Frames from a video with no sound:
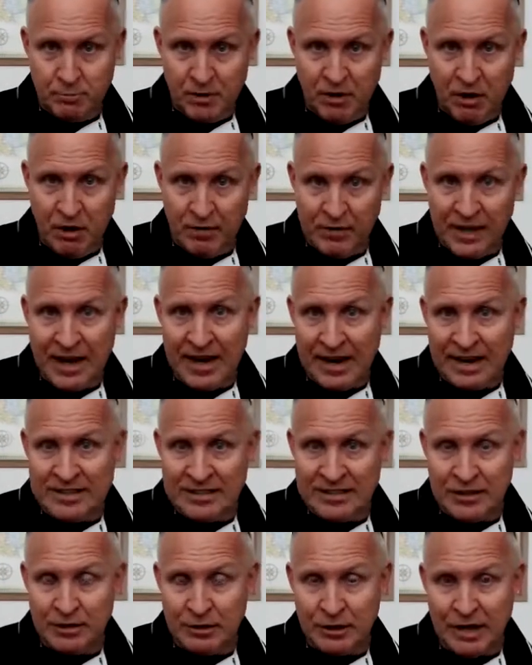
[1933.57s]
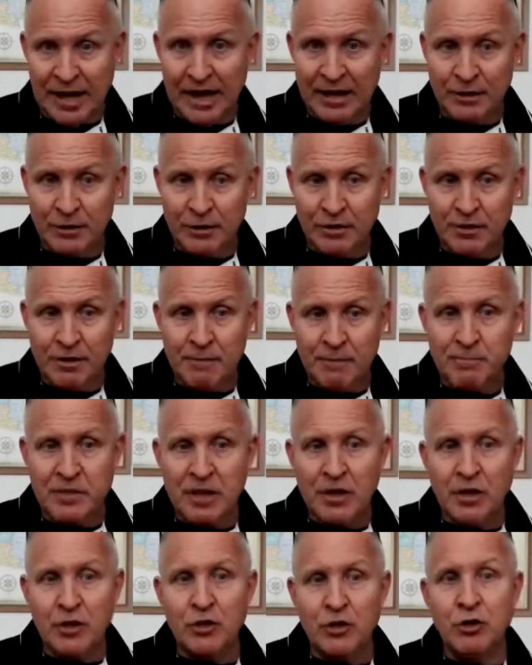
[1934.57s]
beyond that ideal length,
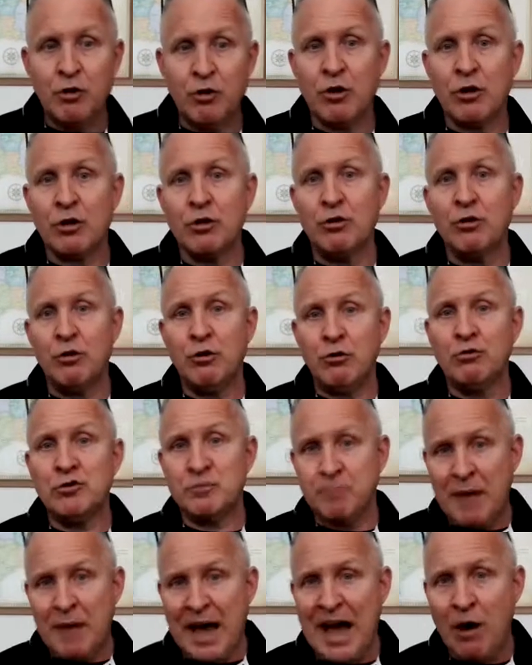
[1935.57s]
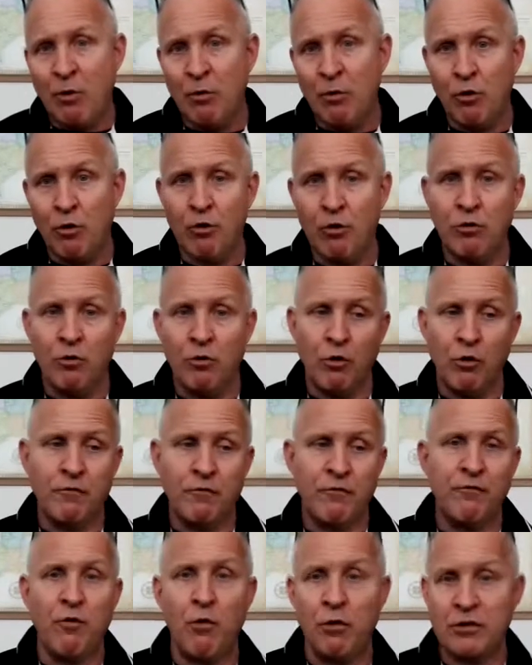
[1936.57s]
you're going to lose power or
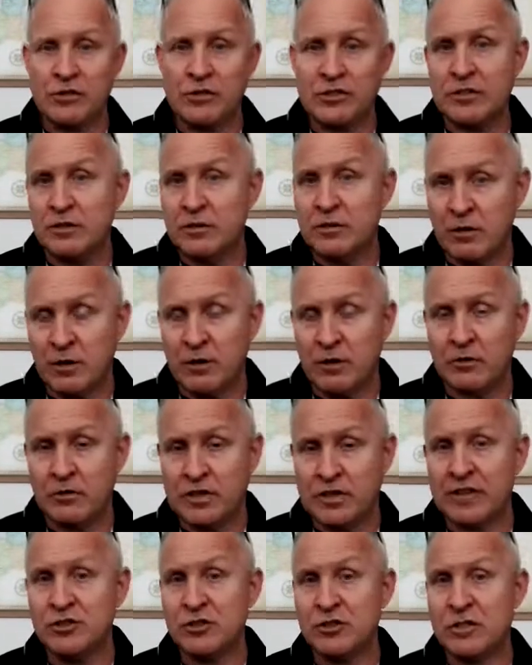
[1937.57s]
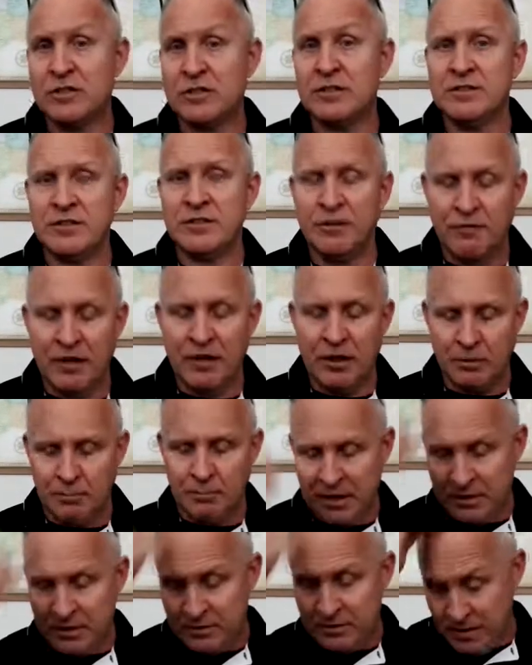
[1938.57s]
force or tension
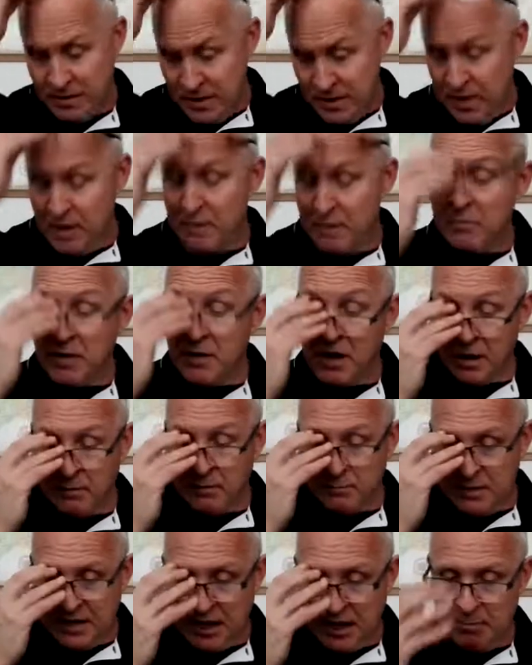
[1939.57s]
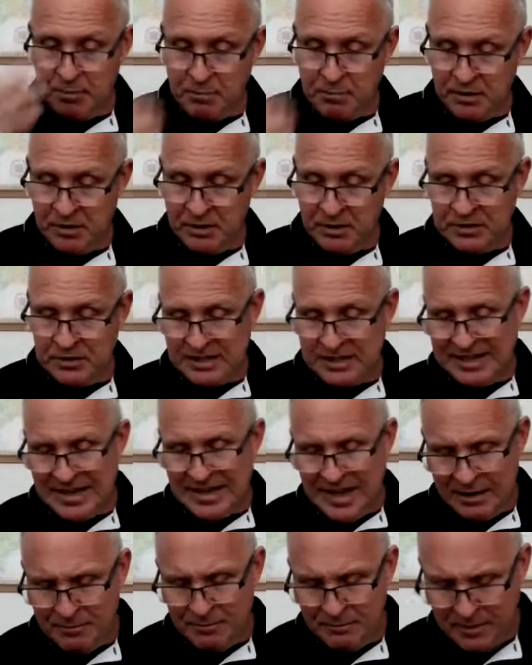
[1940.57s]
development uh, capabilities.
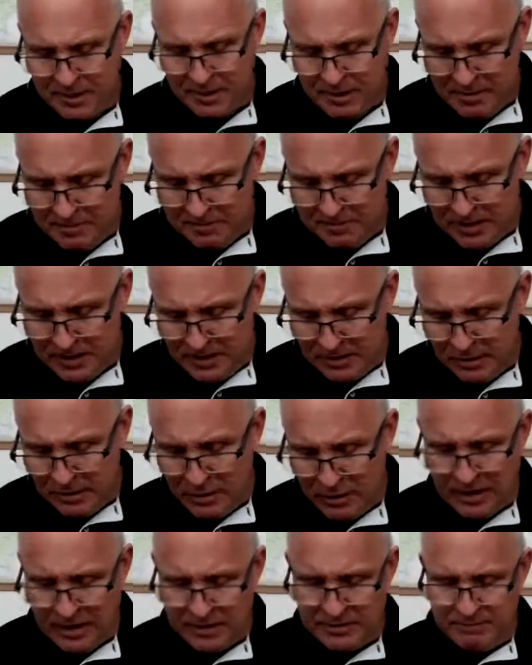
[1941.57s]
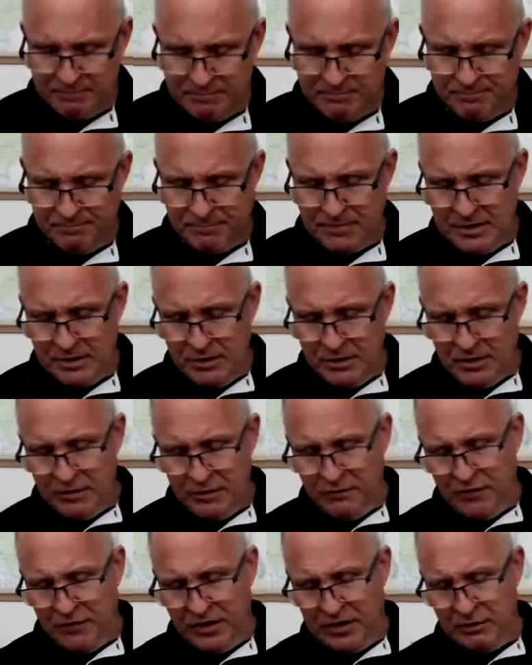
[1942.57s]
Again, look at look
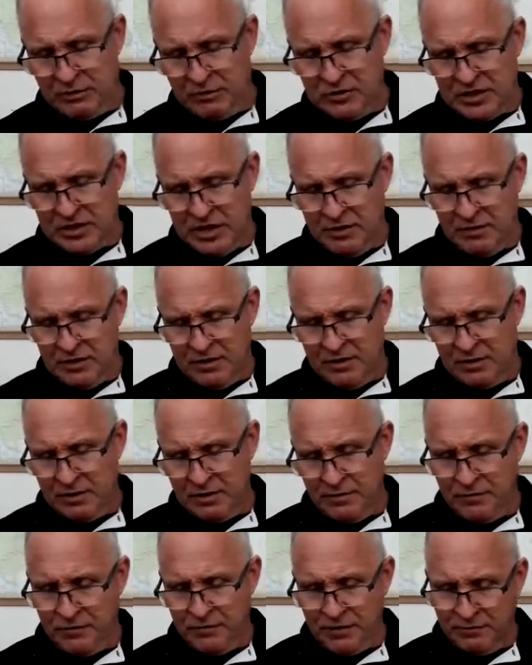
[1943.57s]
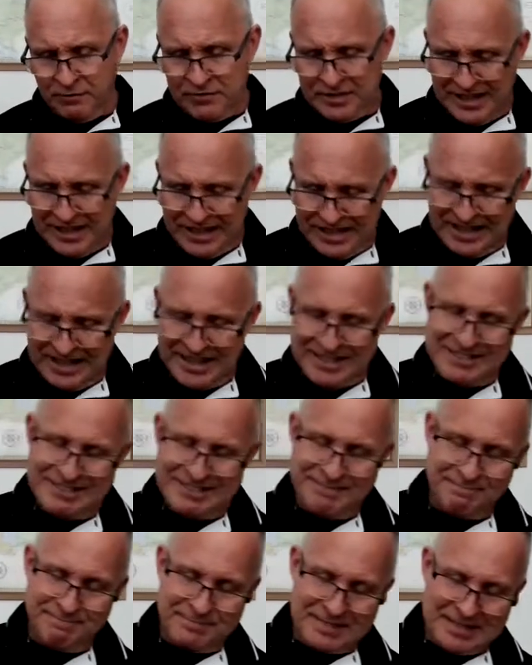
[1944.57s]
at figure
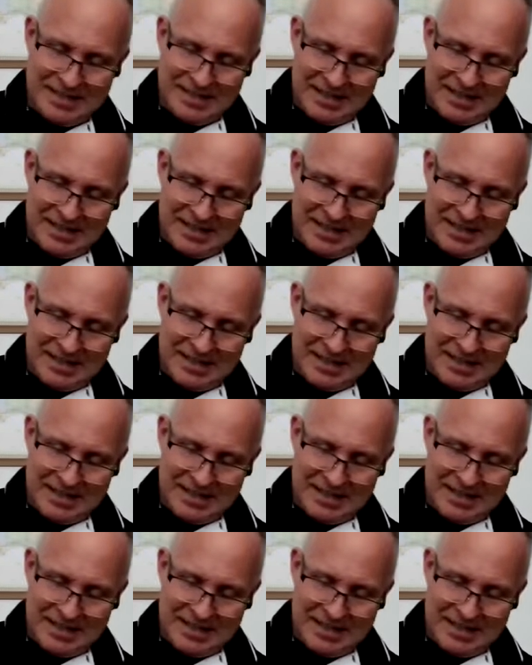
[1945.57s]
715